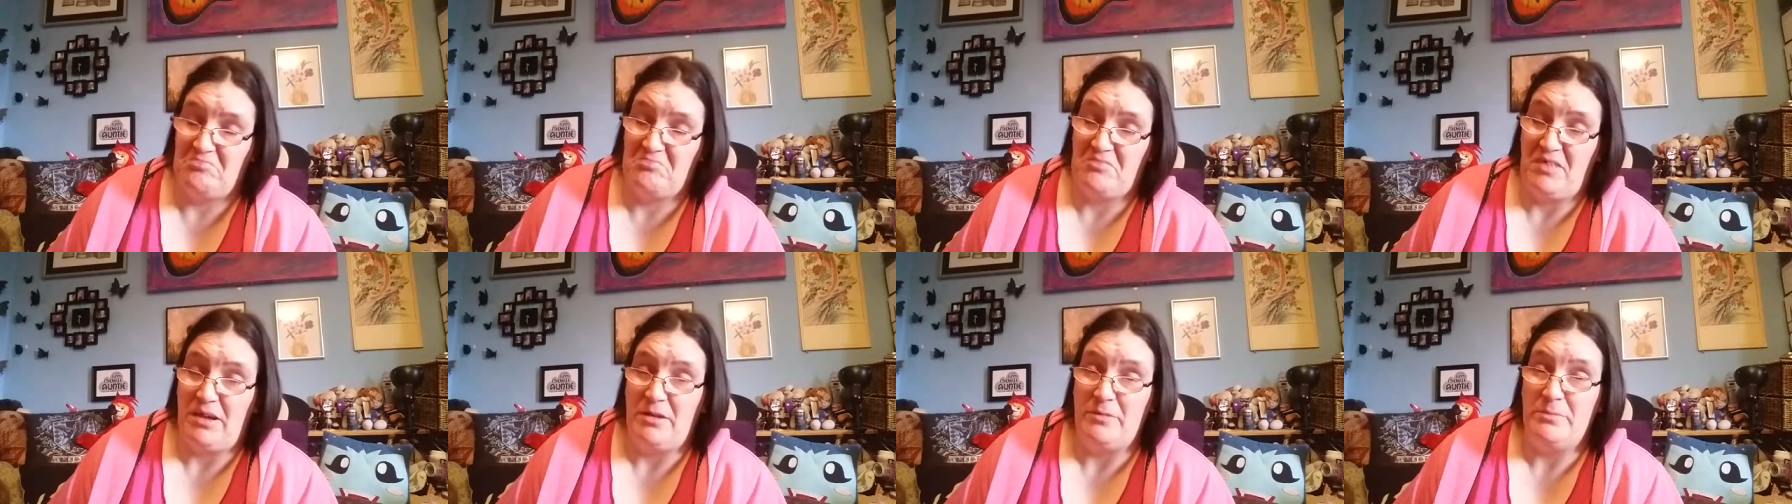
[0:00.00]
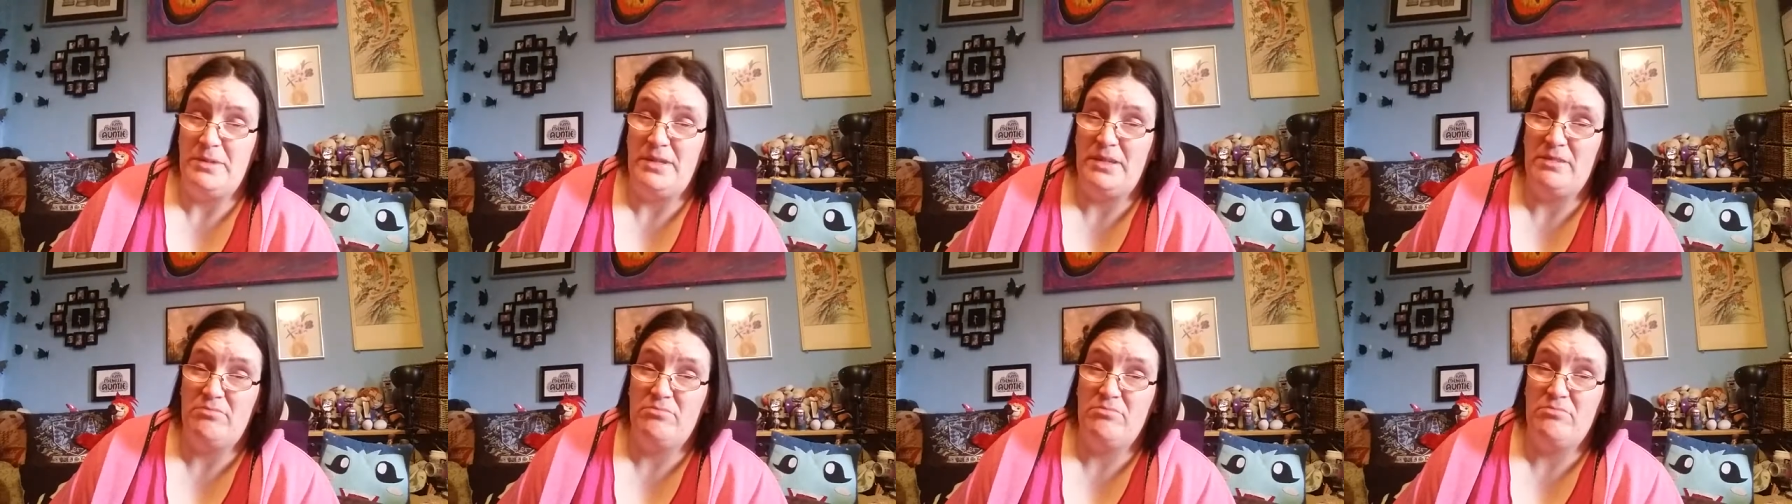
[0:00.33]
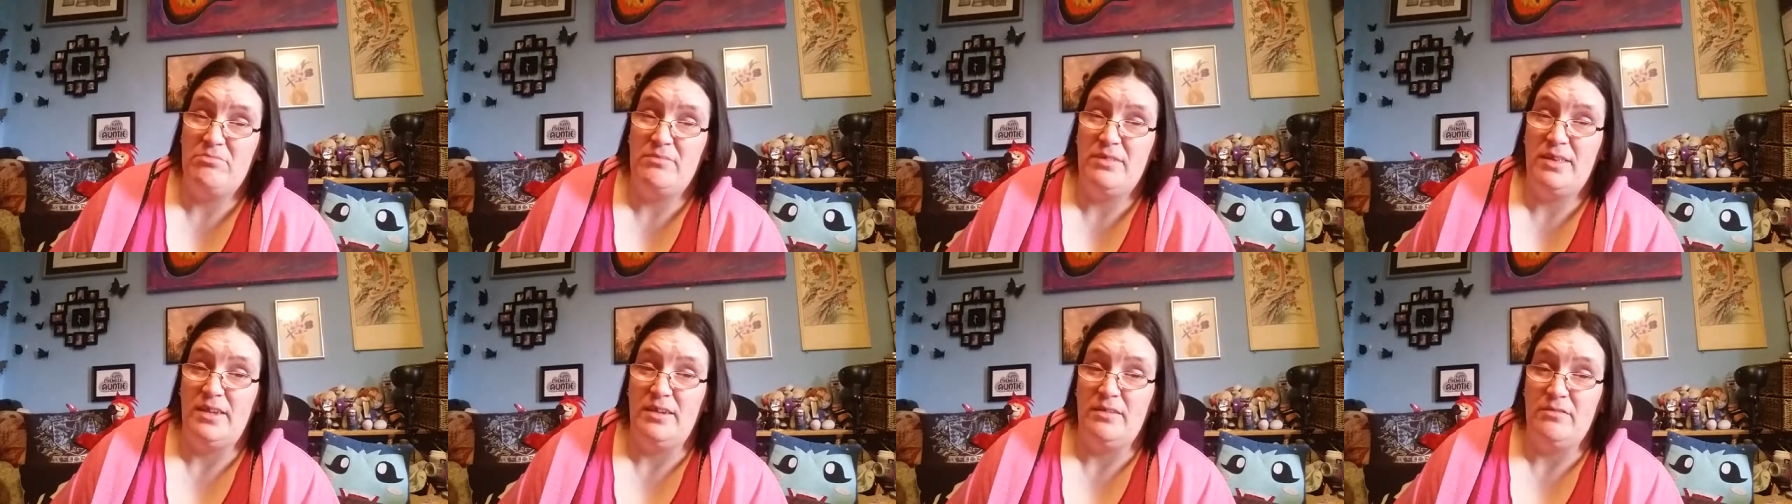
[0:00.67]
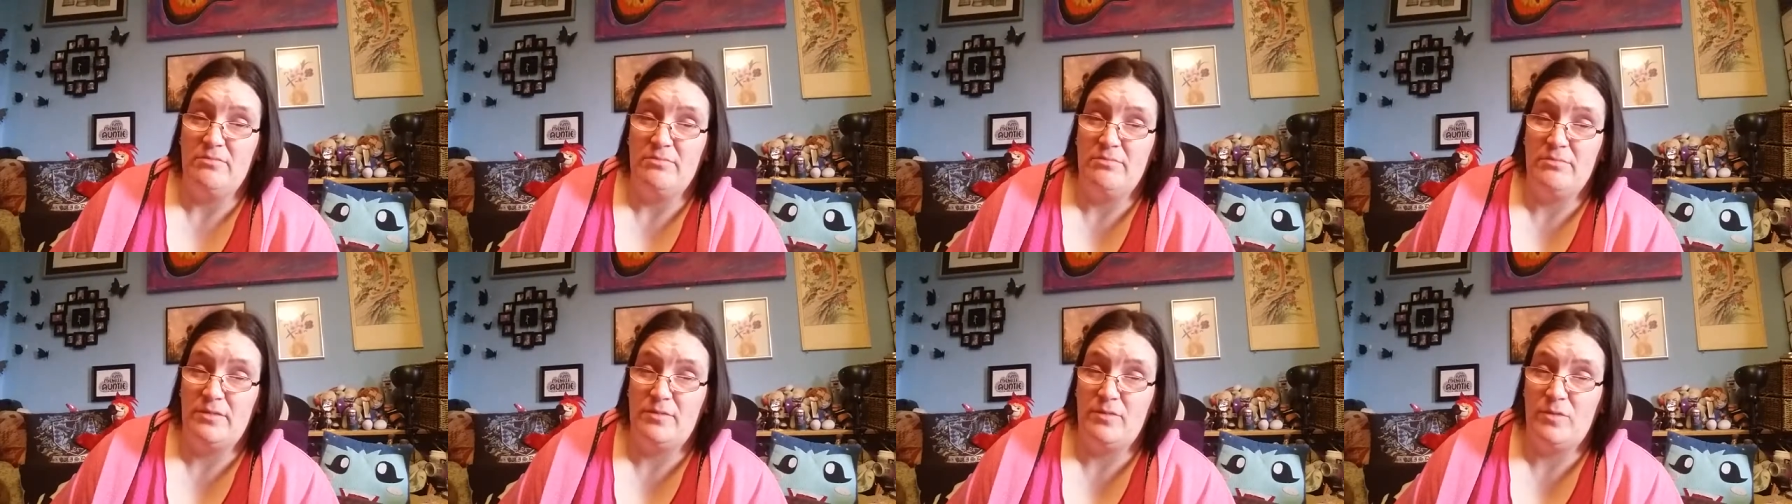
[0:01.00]
That'll be, you know,
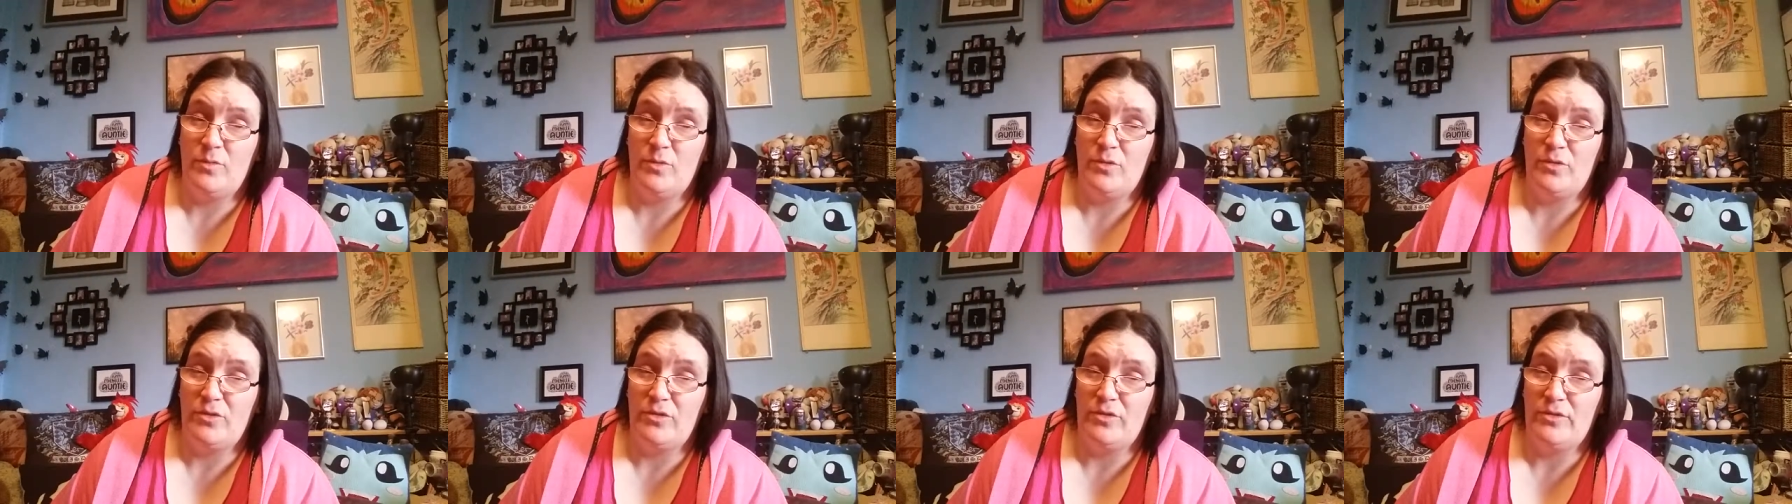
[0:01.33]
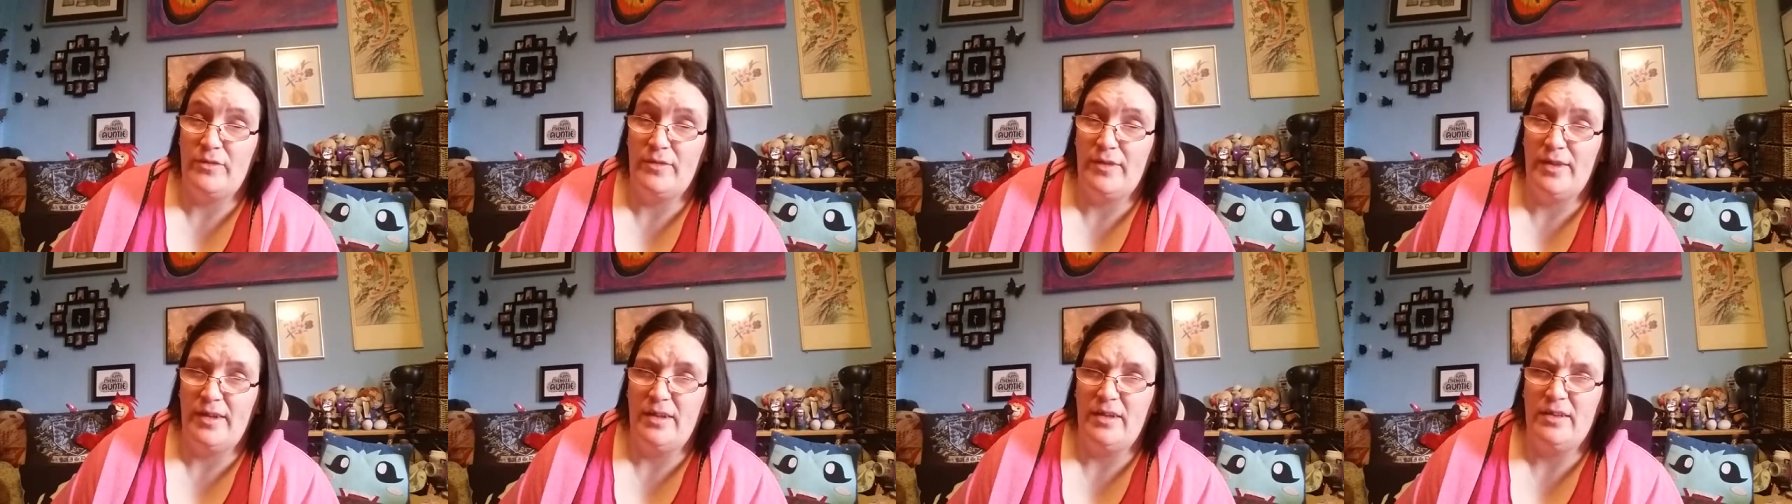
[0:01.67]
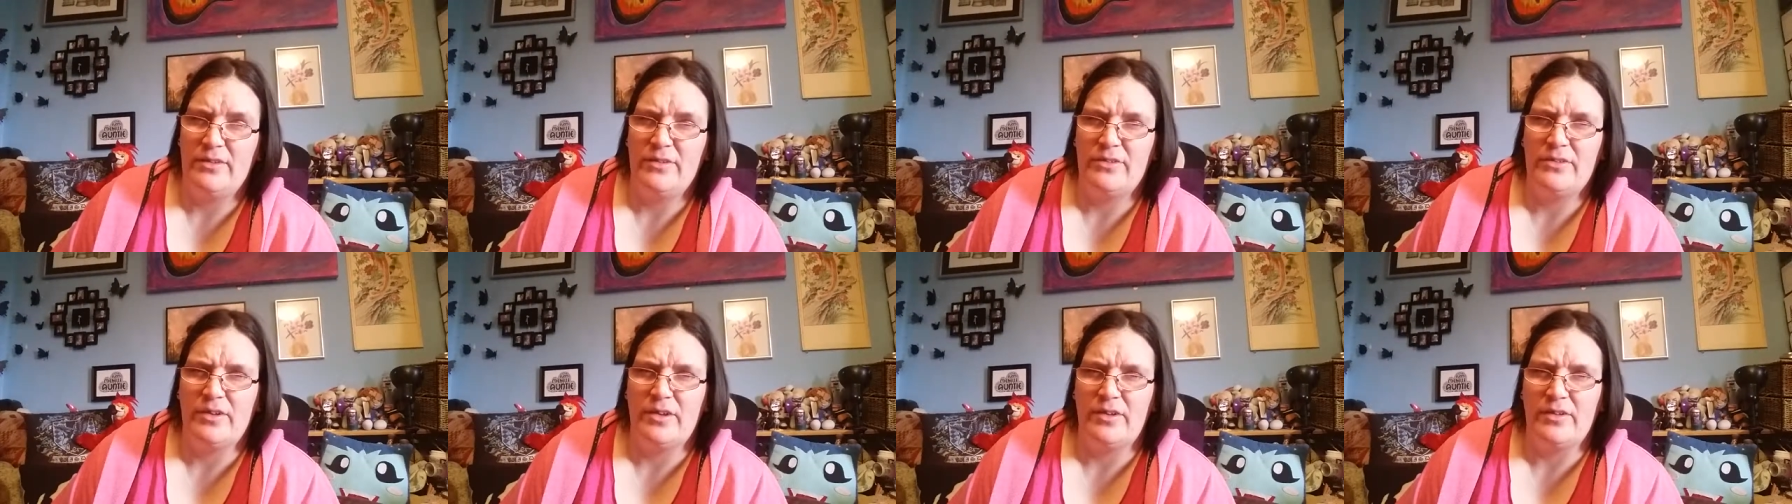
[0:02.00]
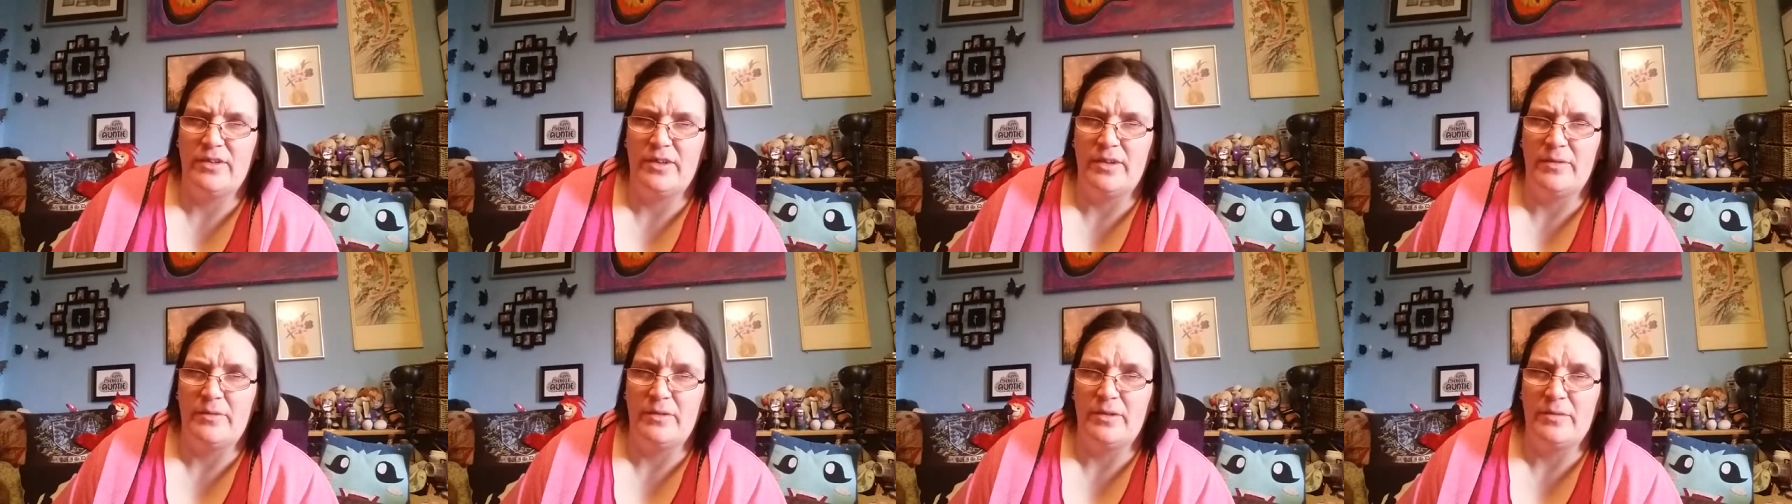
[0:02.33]
if he wants to do that, I'll discuss
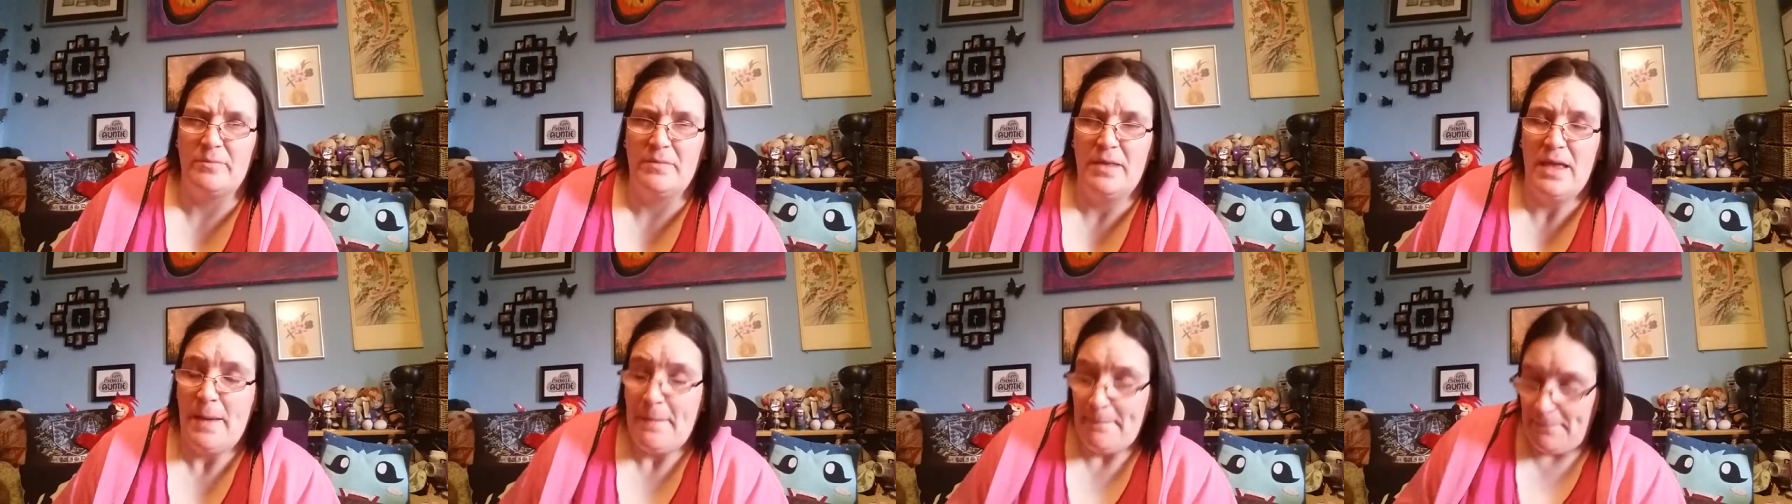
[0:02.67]
that with him.